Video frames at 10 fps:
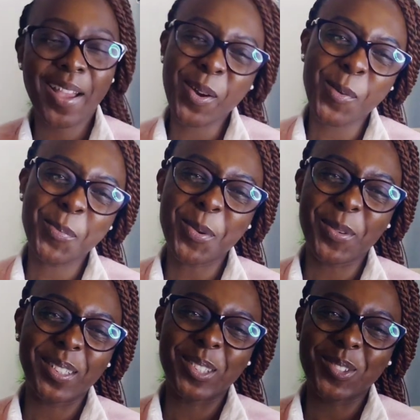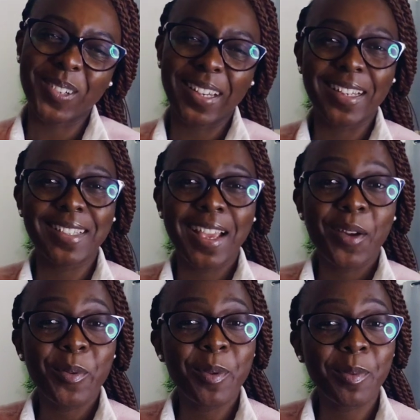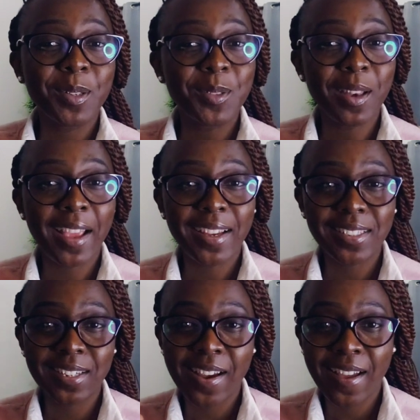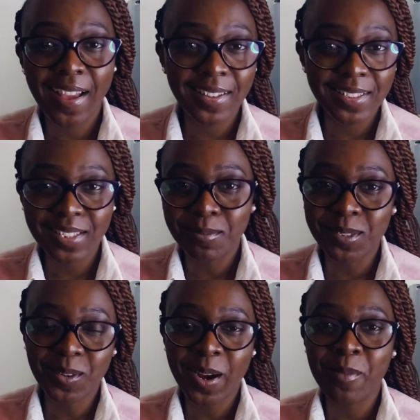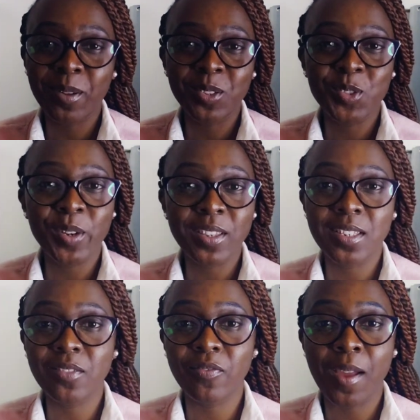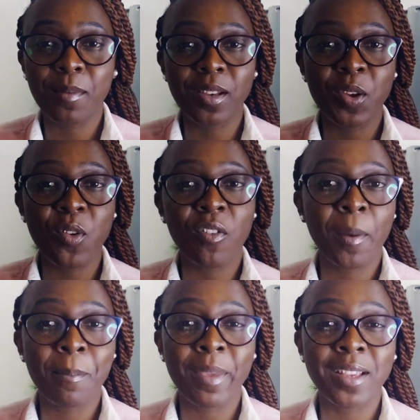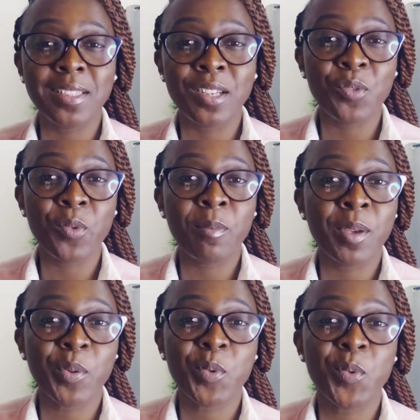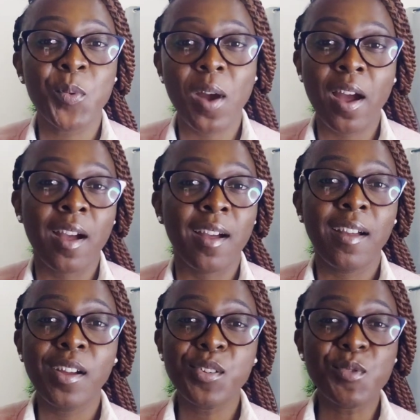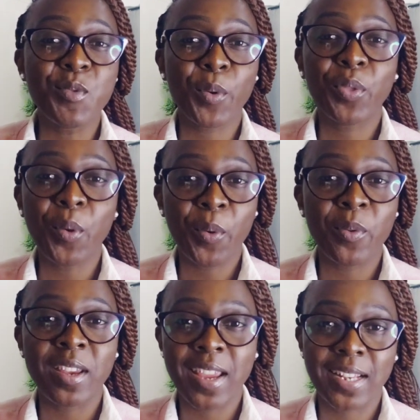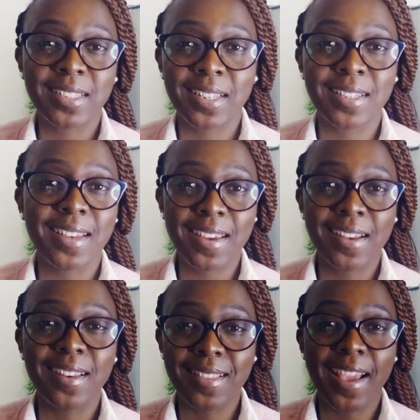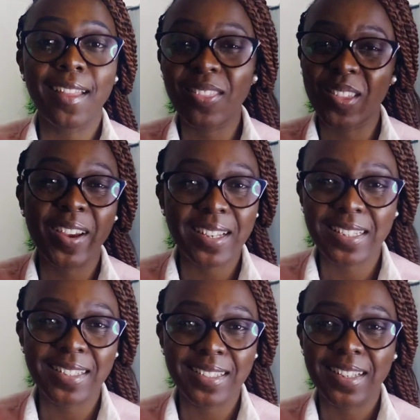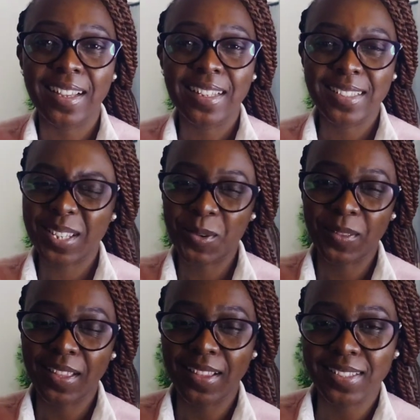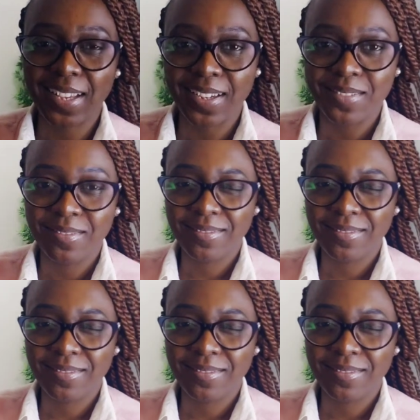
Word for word: I hope you enjoy it. Remember to like, share, and subscribe and join this family of amazing women who are growth-oriented in their thirties. See you on the other side.